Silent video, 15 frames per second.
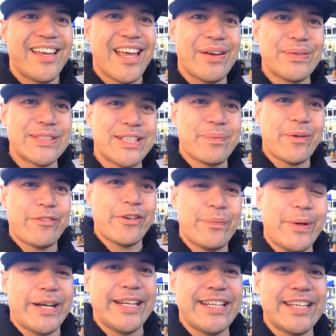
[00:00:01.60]
Hey, what's up,
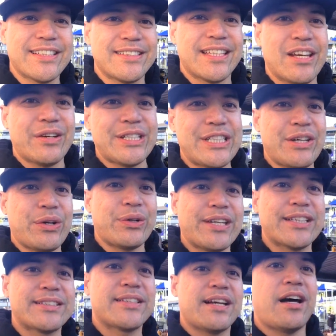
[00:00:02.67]
everybody? It's Gary
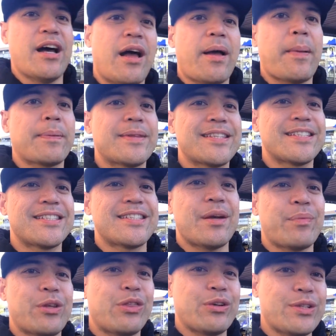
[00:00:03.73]
Diogi. It's
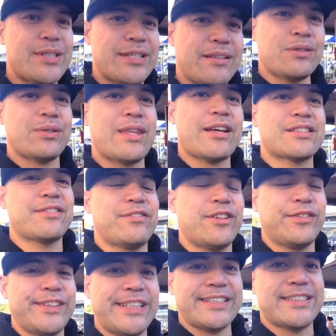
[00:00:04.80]
December 13th,
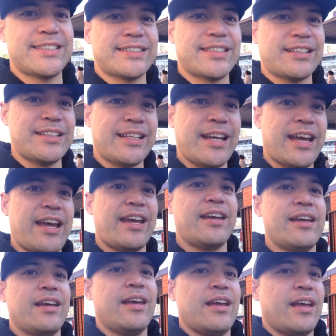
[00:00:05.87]
2015, Sunday,
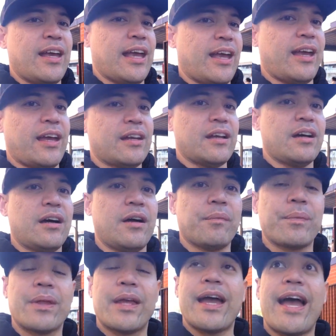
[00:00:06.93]
and
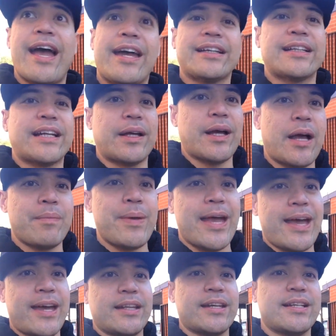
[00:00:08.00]
I'm
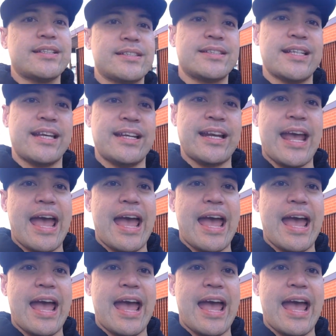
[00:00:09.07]
at St.